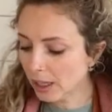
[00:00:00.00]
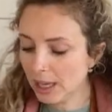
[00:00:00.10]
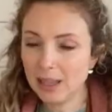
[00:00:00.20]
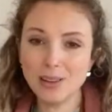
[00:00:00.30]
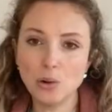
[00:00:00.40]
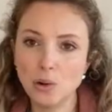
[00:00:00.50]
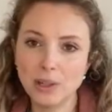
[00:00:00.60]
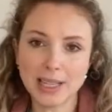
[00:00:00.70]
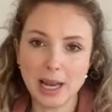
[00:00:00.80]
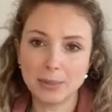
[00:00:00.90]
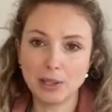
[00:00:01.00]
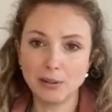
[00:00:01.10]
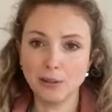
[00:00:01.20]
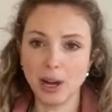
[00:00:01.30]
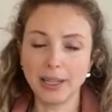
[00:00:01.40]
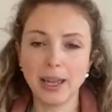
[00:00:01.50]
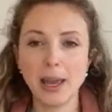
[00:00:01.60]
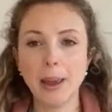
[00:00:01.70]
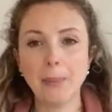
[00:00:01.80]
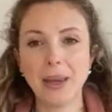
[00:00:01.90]
Either or is absolutely fine.
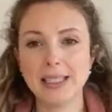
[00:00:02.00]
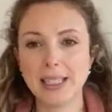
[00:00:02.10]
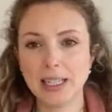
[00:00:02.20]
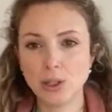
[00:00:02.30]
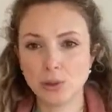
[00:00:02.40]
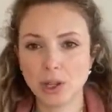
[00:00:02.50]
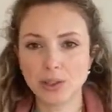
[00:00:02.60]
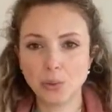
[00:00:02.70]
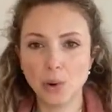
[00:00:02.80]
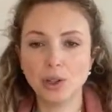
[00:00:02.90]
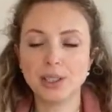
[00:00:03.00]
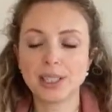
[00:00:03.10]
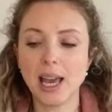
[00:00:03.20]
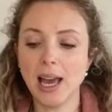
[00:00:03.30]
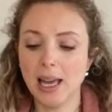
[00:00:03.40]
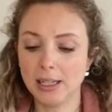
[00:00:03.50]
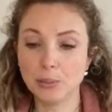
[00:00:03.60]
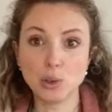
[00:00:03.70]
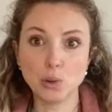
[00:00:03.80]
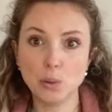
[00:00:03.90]
Basically, you just want an
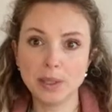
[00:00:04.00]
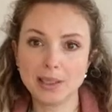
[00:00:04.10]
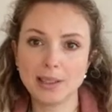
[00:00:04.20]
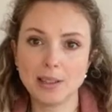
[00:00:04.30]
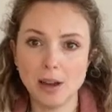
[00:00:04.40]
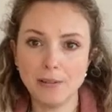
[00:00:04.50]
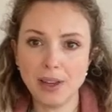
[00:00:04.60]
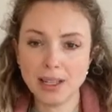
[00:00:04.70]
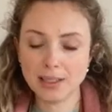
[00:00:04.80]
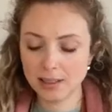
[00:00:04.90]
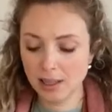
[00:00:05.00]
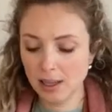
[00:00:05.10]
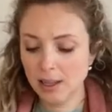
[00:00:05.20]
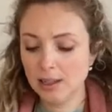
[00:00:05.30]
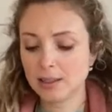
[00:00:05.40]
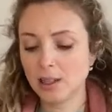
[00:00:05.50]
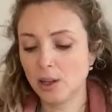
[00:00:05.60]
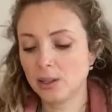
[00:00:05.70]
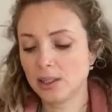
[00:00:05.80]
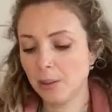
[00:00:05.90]
absorbent surface,
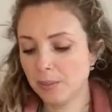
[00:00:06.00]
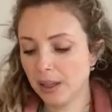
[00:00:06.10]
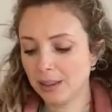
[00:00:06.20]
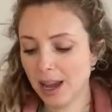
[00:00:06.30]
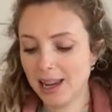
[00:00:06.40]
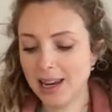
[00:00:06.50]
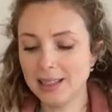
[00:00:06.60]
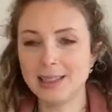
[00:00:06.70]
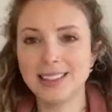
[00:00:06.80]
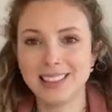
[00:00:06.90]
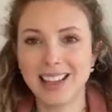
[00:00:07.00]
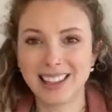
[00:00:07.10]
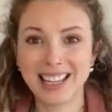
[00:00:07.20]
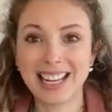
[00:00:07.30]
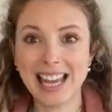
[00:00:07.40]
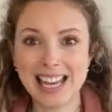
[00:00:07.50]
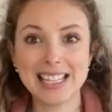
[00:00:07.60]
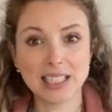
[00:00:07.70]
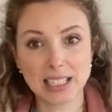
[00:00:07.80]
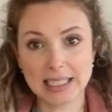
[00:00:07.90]
so something that isn't, that the clay
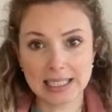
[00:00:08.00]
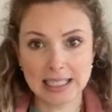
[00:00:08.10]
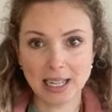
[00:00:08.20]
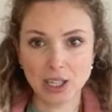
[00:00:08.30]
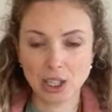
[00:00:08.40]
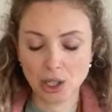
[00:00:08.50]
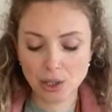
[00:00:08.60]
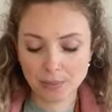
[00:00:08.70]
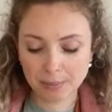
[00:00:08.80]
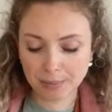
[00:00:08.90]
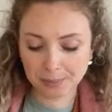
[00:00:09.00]
isn't going to stick to.